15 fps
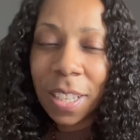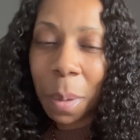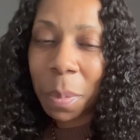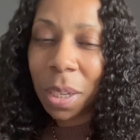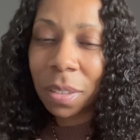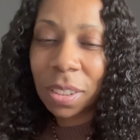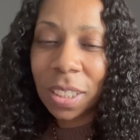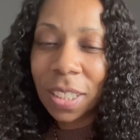I
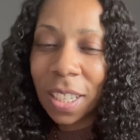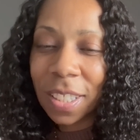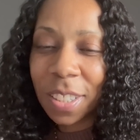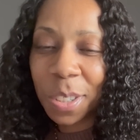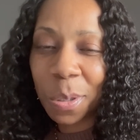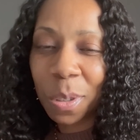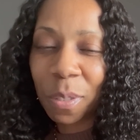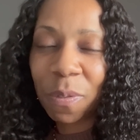mean, if she
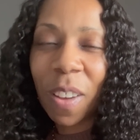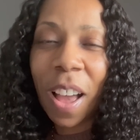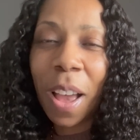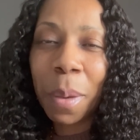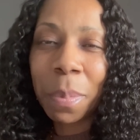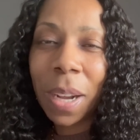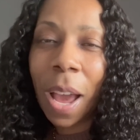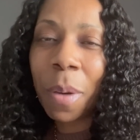doesn't do it,
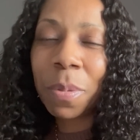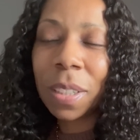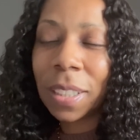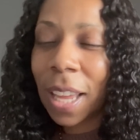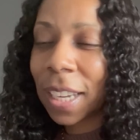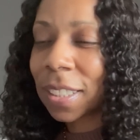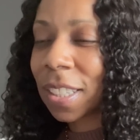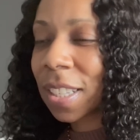fine, but I would
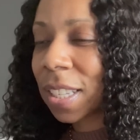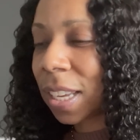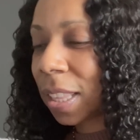like to see